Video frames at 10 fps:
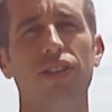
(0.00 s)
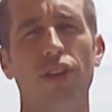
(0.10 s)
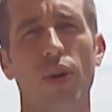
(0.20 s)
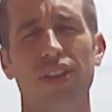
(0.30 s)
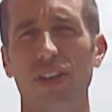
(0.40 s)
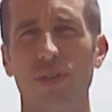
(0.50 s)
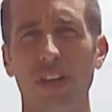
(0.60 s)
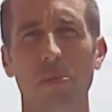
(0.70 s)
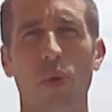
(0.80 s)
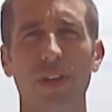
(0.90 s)
So I think it's
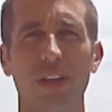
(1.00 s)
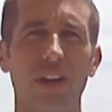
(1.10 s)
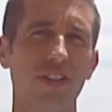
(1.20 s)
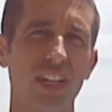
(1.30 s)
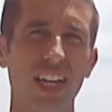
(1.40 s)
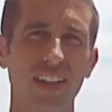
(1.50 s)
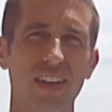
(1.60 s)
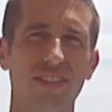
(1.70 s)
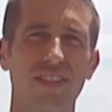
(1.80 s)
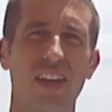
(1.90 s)
really important that you understand
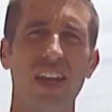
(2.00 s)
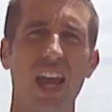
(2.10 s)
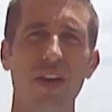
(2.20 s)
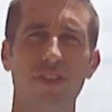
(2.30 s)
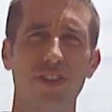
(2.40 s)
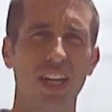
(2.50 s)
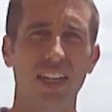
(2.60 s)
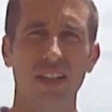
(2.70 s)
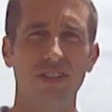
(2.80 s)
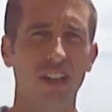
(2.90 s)
this if you're
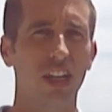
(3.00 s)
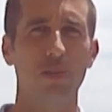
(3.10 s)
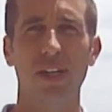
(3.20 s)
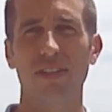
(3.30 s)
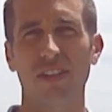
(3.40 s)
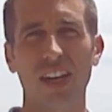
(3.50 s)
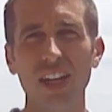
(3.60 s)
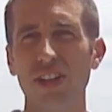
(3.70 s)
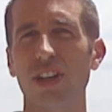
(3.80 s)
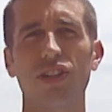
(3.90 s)
taking the CHP
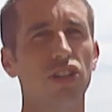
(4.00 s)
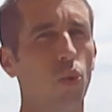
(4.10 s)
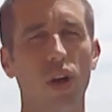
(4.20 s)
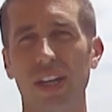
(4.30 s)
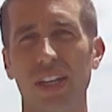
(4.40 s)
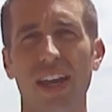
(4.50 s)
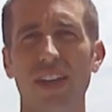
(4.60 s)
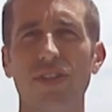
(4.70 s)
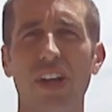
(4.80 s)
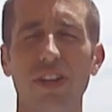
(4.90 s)
designation or just working in the
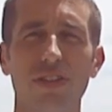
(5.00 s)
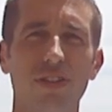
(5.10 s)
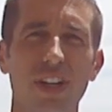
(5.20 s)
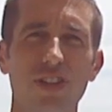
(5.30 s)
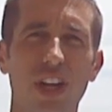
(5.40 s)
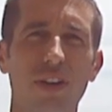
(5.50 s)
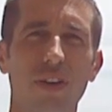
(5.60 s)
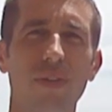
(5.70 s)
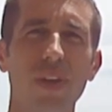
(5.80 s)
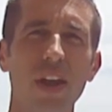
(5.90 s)
hedge fund industry in
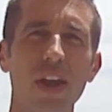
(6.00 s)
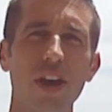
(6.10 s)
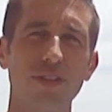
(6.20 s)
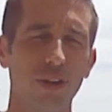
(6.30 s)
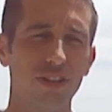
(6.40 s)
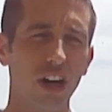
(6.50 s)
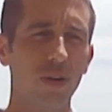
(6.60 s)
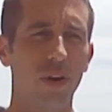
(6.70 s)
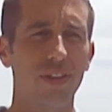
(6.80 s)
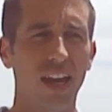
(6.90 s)
general. So to
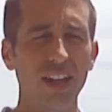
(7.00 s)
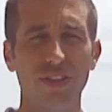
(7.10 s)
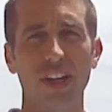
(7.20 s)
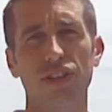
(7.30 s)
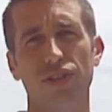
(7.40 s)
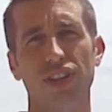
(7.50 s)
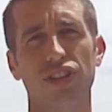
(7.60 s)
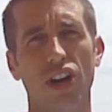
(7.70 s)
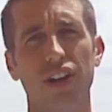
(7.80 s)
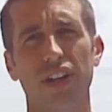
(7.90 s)
start with, the hedge fund industry
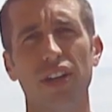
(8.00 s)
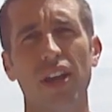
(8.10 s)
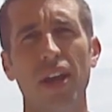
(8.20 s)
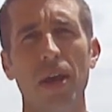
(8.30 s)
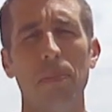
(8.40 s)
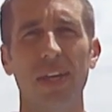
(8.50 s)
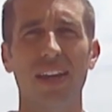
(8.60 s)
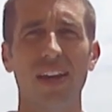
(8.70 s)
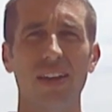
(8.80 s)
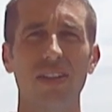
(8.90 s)
started
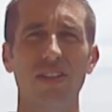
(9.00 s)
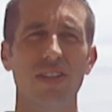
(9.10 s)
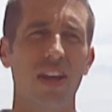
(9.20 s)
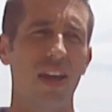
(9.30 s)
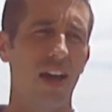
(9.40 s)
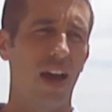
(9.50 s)
because